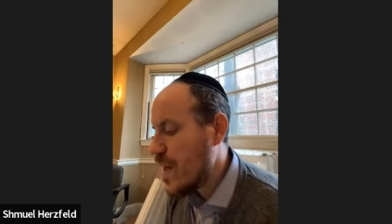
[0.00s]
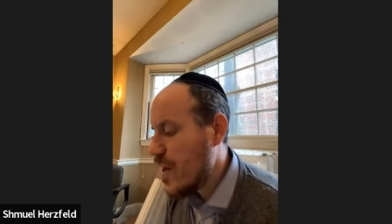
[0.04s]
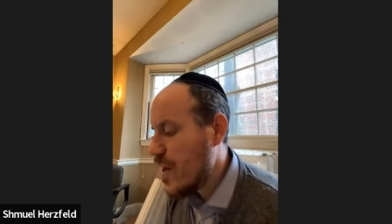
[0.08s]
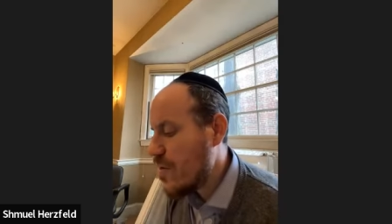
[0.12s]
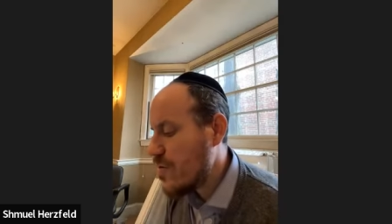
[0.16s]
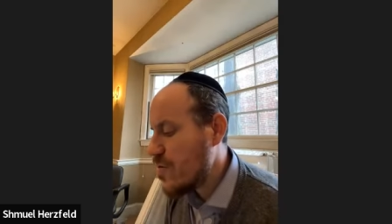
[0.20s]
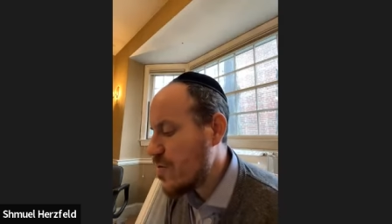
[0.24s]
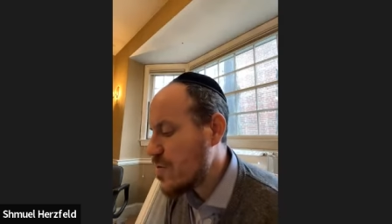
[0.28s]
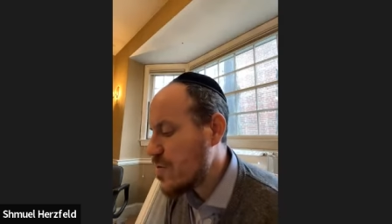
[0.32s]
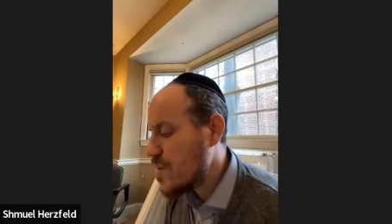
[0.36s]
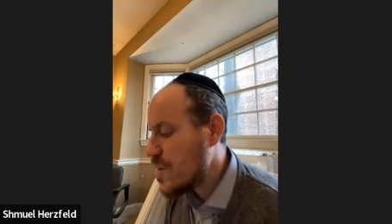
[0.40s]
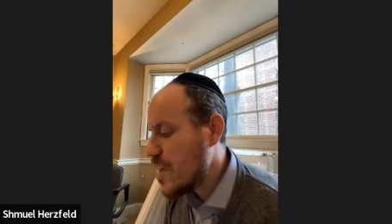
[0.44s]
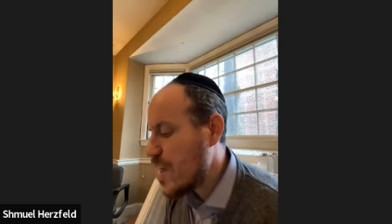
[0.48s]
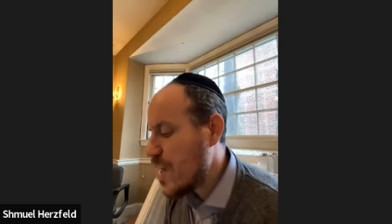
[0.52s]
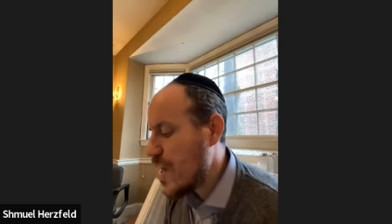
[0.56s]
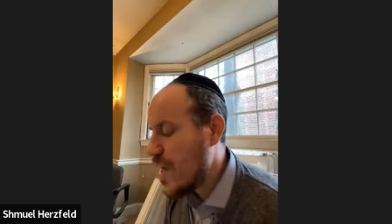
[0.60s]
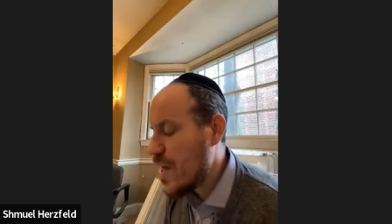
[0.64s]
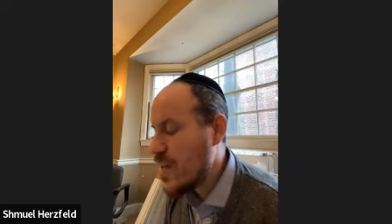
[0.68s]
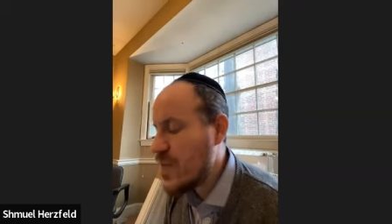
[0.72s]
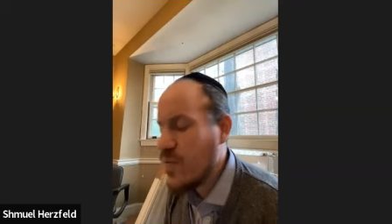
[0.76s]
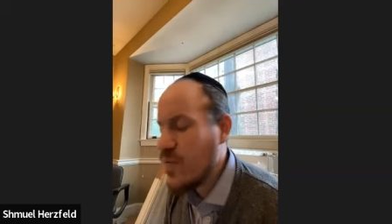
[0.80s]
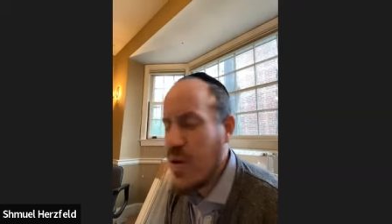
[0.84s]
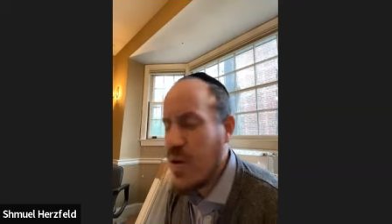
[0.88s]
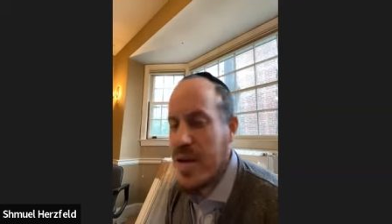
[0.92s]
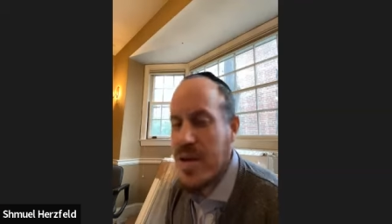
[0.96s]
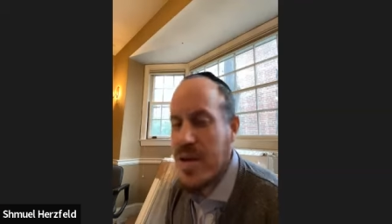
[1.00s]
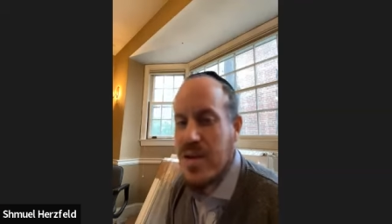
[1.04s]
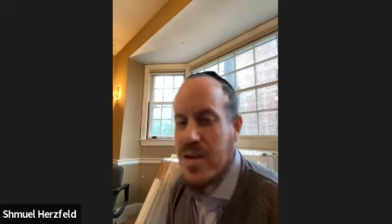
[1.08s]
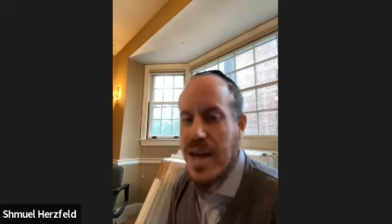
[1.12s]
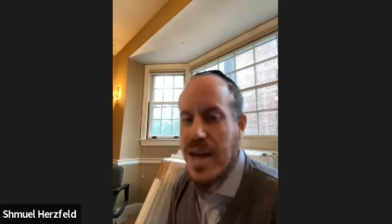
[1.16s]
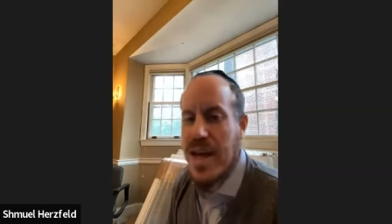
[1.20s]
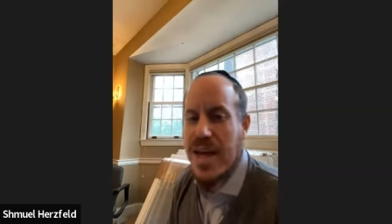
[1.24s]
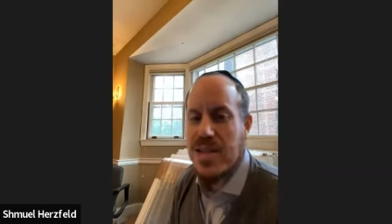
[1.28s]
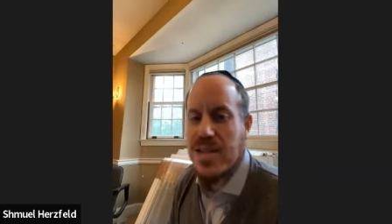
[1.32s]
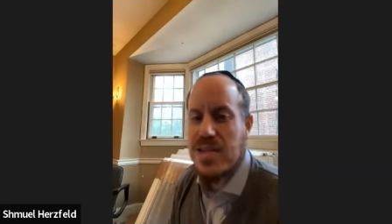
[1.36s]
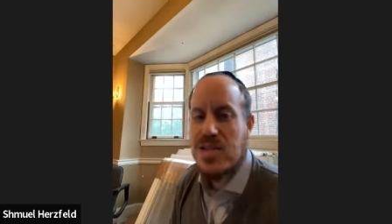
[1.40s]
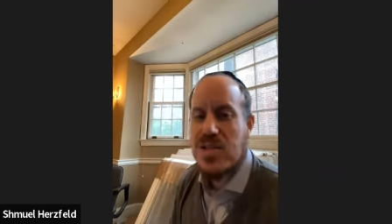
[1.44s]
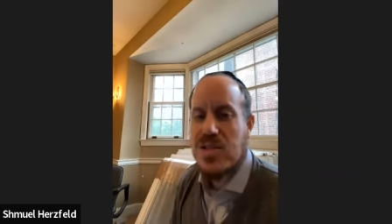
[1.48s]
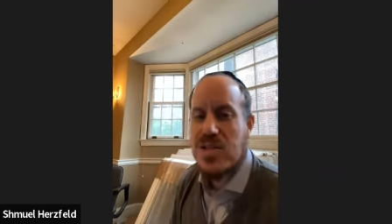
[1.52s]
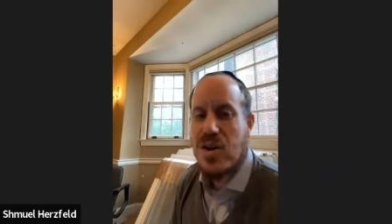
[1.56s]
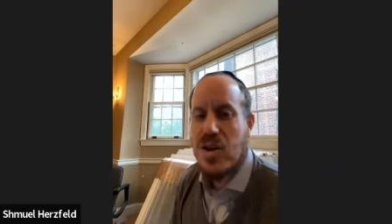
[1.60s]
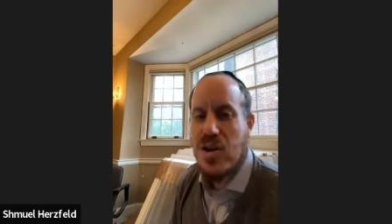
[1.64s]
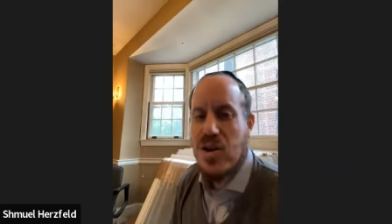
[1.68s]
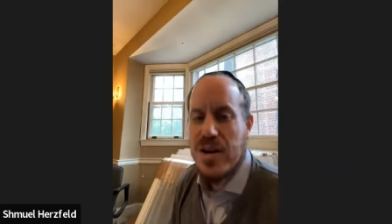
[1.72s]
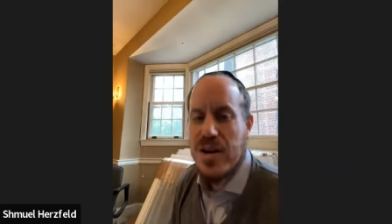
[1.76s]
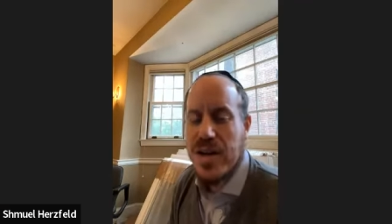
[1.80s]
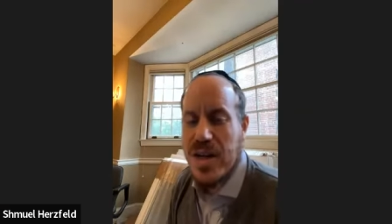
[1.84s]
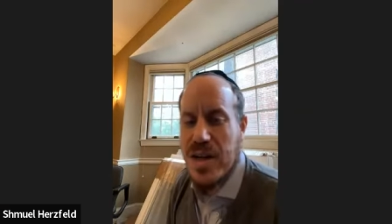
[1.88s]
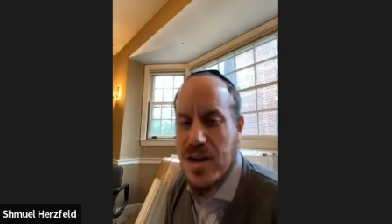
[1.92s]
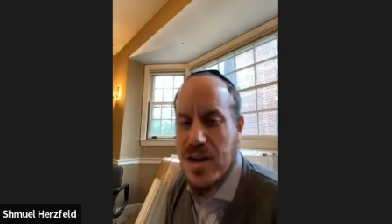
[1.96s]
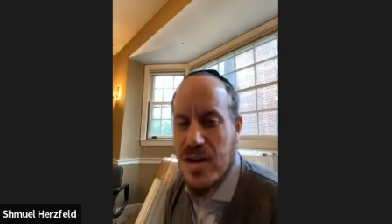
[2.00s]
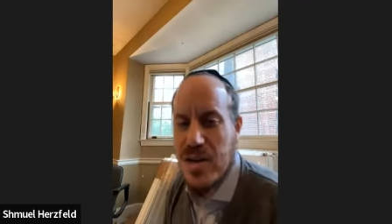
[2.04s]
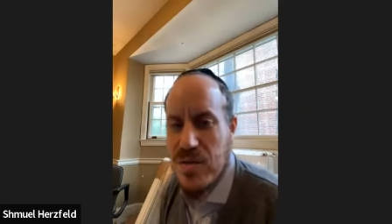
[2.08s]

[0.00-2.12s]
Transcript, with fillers: I understand why you can't start it